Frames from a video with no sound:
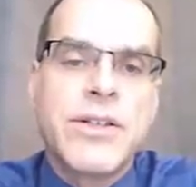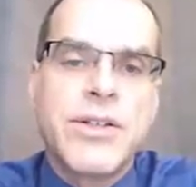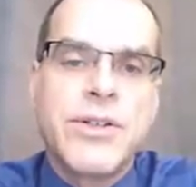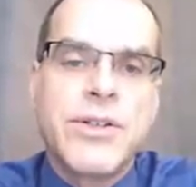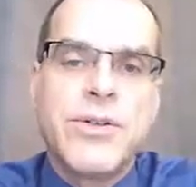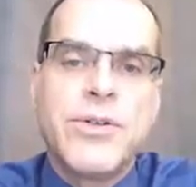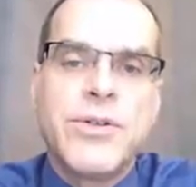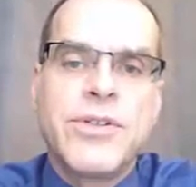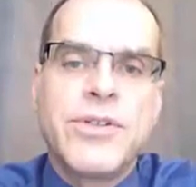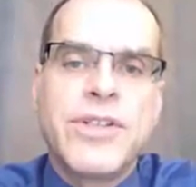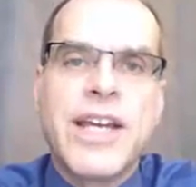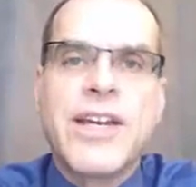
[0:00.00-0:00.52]

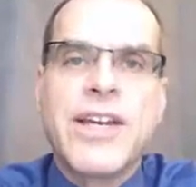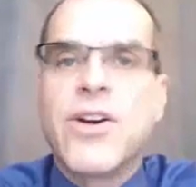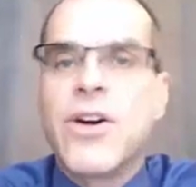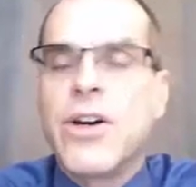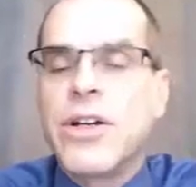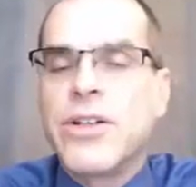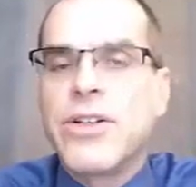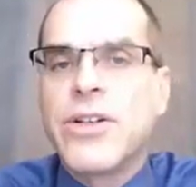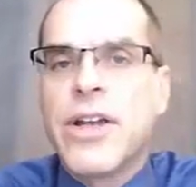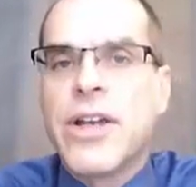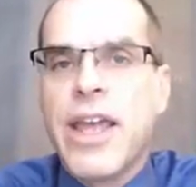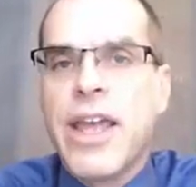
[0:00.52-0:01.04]
to take
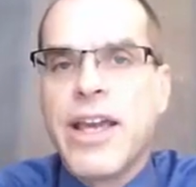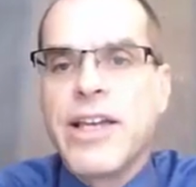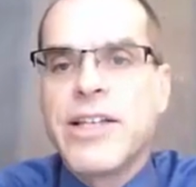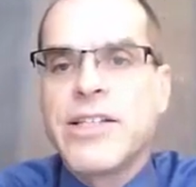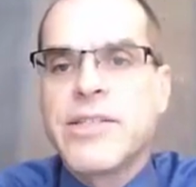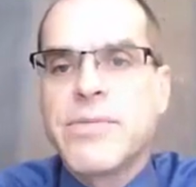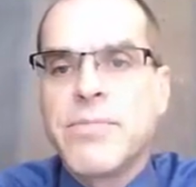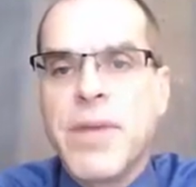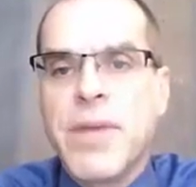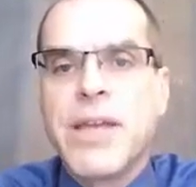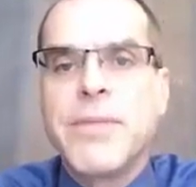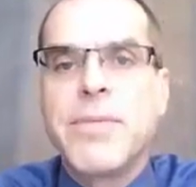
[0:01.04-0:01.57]
on your
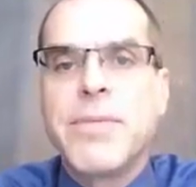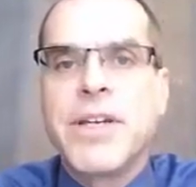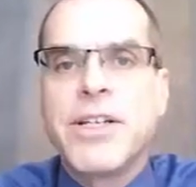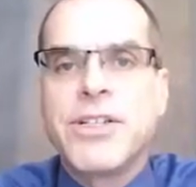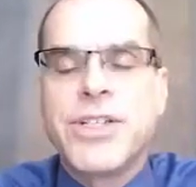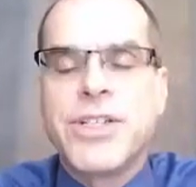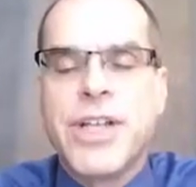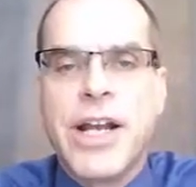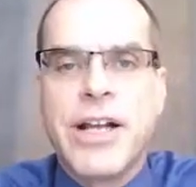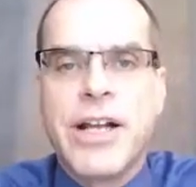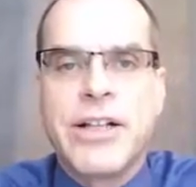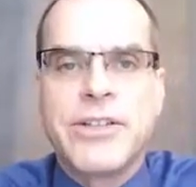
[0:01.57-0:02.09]
case may be
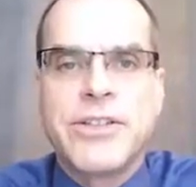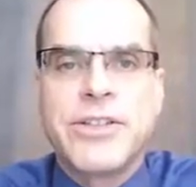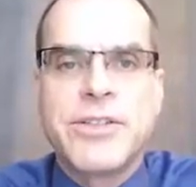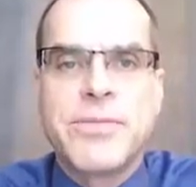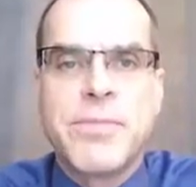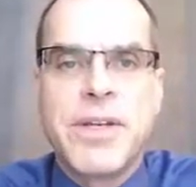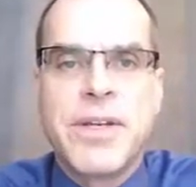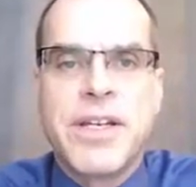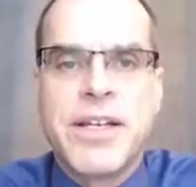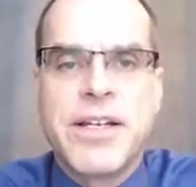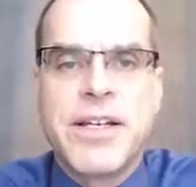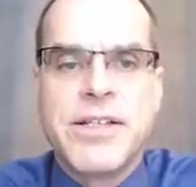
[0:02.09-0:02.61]
a
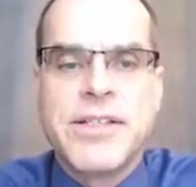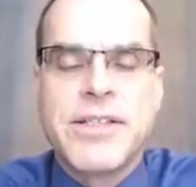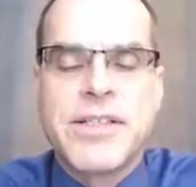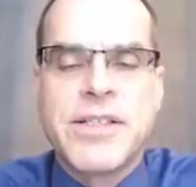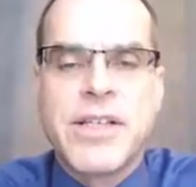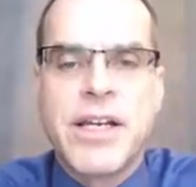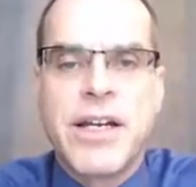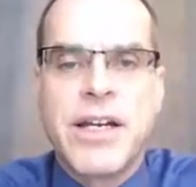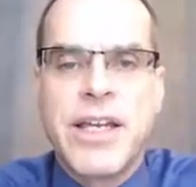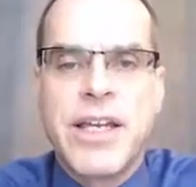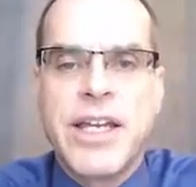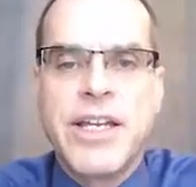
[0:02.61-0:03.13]
challenge
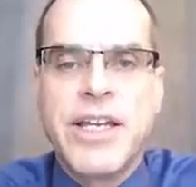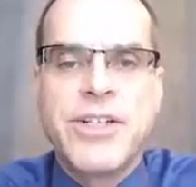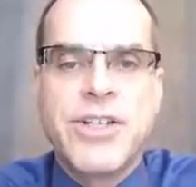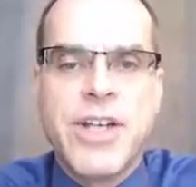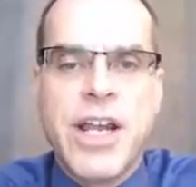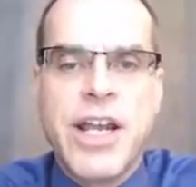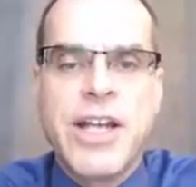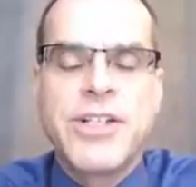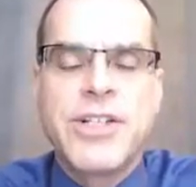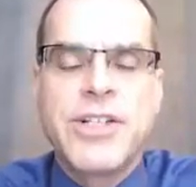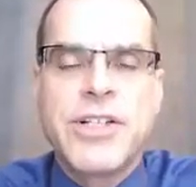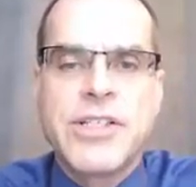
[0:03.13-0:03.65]
because
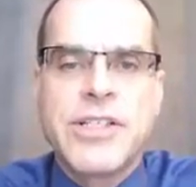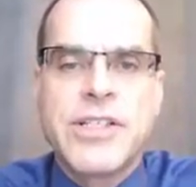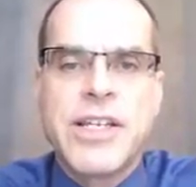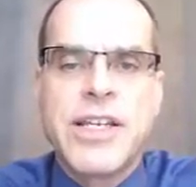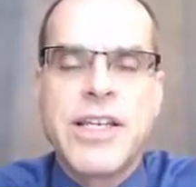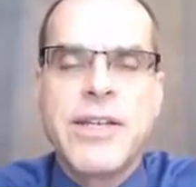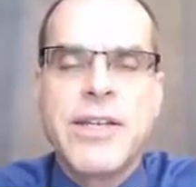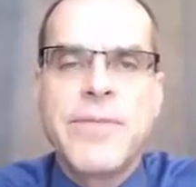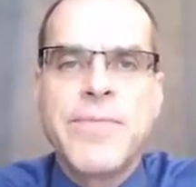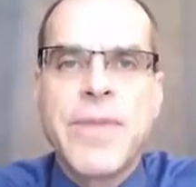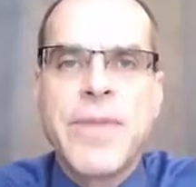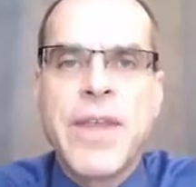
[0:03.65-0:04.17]
each
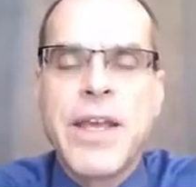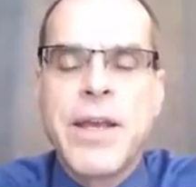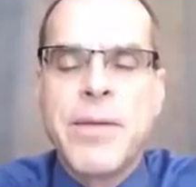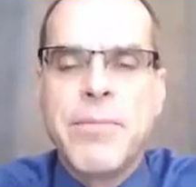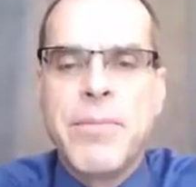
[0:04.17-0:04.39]
agency